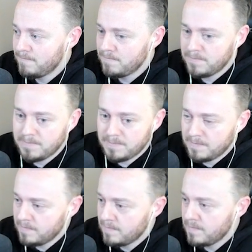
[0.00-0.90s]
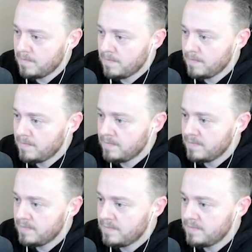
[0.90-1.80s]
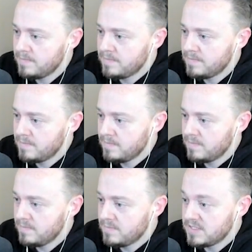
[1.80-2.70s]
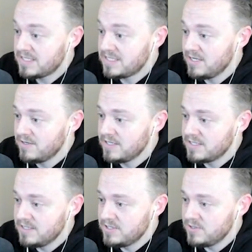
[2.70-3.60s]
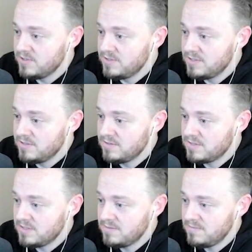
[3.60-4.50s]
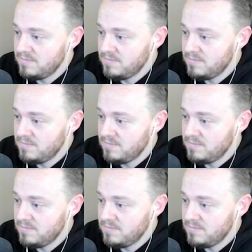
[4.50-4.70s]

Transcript: The person shown says nothing.